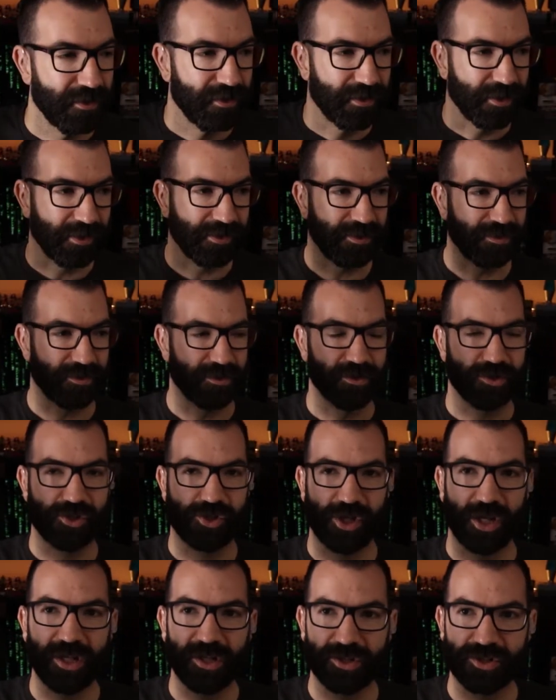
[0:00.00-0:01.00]
And it
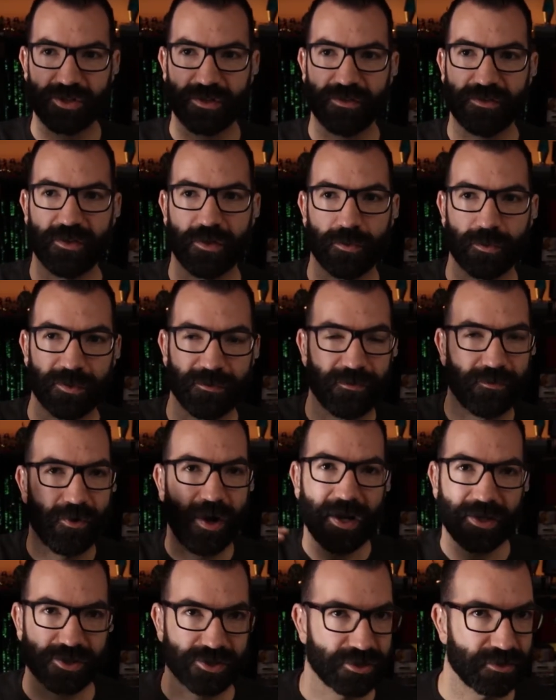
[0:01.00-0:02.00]
changes the
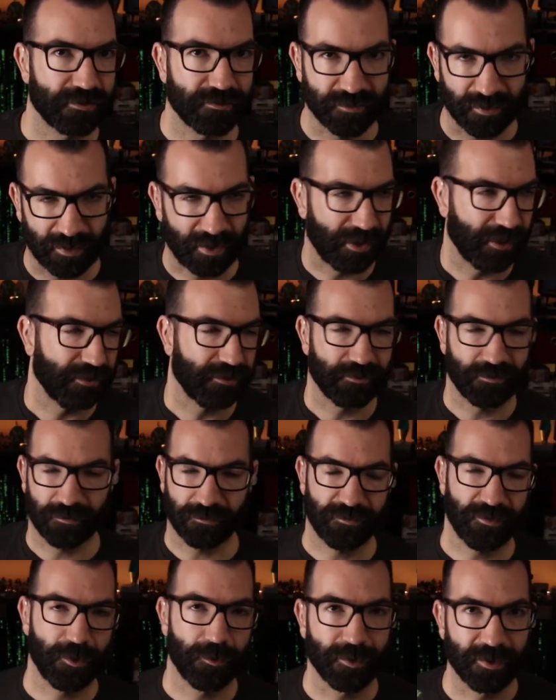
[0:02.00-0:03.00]
refraction of the light,
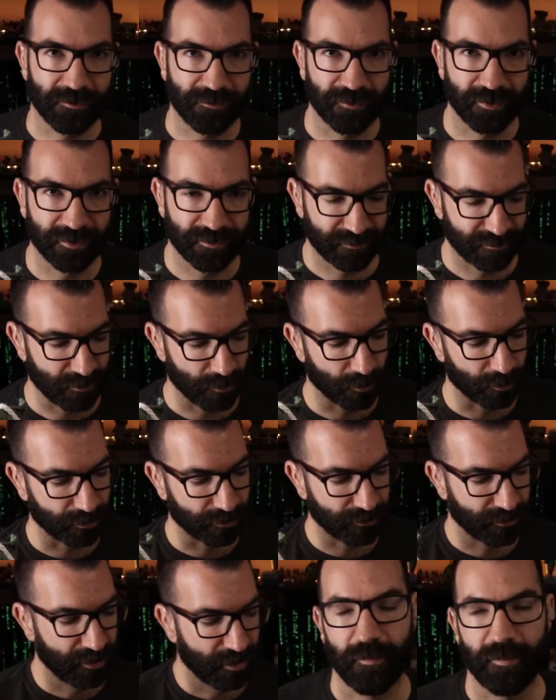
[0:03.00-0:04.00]
very fancy word,
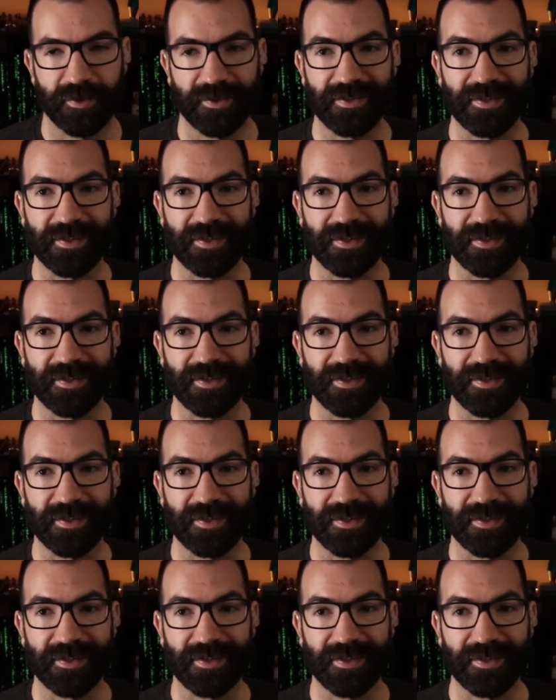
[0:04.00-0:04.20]
but the